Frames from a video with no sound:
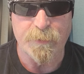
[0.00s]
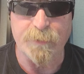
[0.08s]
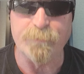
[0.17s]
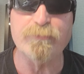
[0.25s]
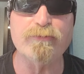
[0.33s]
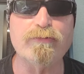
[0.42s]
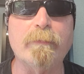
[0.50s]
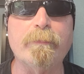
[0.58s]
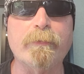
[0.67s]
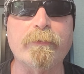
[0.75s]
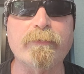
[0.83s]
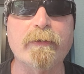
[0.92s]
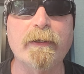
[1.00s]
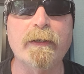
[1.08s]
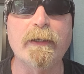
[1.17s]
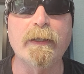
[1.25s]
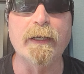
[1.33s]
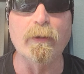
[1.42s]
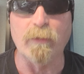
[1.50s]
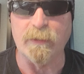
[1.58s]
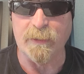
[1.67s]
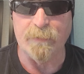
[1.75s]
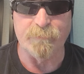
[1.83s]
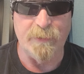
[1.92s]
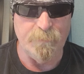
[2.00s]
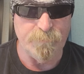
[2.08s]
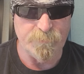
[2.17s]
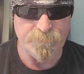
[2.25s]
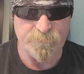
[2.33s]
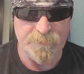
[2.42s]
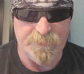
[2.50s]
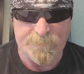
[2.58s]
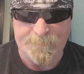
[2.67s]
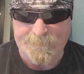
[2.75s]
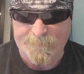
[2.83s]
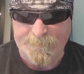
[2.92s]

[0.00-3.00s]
and strippers. And while I've never seen